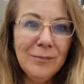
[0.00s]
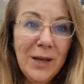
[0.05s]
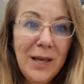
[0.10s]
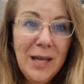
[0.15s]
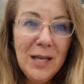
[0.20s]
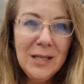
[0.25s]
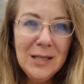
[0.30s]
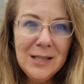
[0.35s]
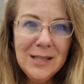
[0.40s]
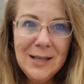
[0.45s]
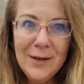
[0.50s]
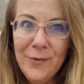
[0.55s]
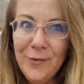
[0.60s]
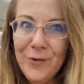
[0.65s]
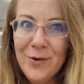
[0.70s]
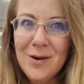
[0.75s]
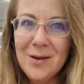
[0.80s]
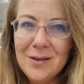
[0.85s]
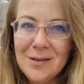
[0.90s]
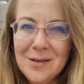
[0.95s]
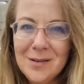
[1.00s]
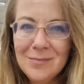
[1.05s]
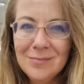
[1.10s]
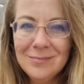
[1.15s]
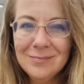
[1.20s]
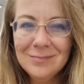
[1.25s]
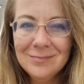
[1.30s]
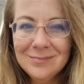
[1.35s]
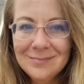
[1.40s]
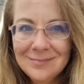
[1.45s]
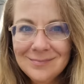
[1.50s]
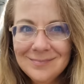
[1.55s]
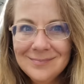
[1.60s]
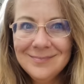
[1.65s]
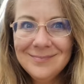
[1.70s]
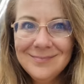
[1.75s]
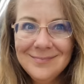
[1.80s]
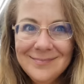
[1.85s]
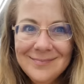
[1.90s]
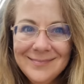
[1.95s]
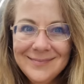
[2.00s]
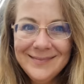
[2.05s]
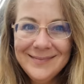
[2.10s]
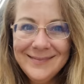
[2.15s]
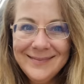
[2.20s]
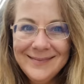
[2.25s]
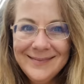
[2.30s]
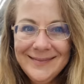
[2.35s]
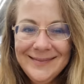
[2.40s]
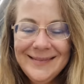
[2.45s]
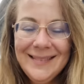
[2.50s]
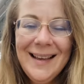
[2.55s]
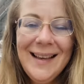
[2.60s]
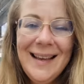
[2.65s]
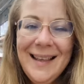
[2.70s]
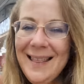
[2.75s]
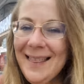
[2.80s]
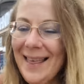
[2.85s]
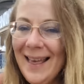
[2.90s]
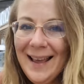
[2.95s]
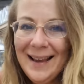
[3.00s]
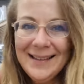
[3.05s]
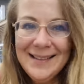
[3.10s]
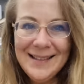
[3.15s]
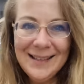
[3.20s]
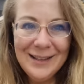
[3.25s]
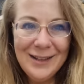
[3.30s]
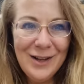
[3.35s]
indifferent. Hmm? Thanks